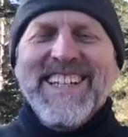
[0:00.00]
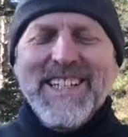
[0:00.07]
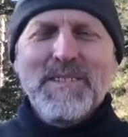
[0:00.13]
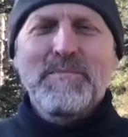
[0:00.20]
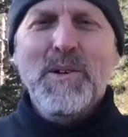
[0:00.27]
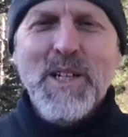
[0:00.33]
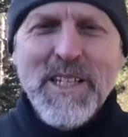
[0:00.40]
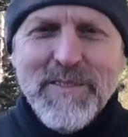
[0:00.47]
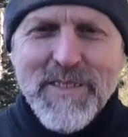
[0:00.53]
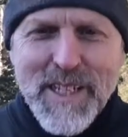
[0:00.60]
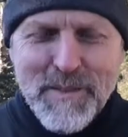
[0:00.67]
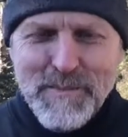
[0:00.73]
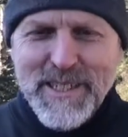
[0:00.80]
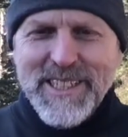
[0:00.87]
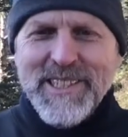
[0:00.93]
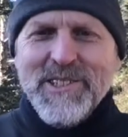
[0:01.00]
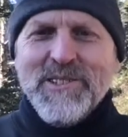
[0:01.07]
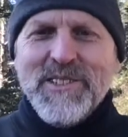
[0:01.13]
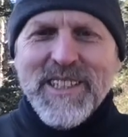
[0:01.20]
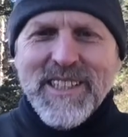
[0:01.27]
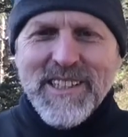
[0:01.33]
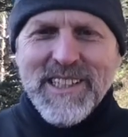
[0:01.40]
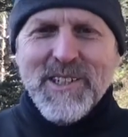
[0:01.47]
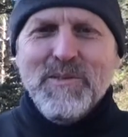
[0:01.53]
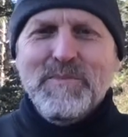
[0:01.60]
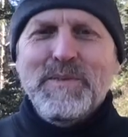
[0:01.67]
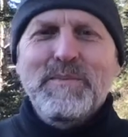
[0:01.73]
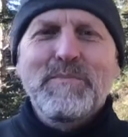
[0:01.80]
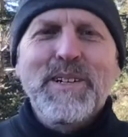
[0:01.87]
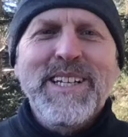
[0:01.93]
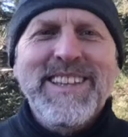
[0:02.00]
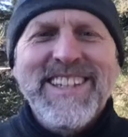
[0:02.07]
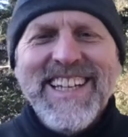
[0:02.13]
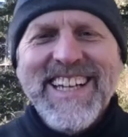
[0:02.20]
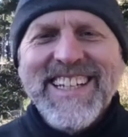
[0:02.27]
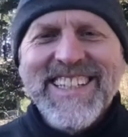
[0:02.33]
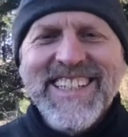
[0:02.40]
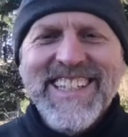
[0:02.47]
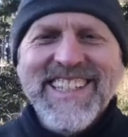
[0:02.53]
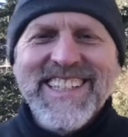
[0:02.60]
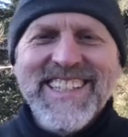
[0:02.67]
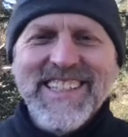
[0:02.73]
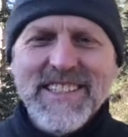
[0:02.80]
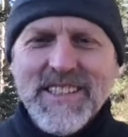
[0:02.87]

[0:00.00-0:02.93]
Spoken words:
And boy, have I been using the open breath technique.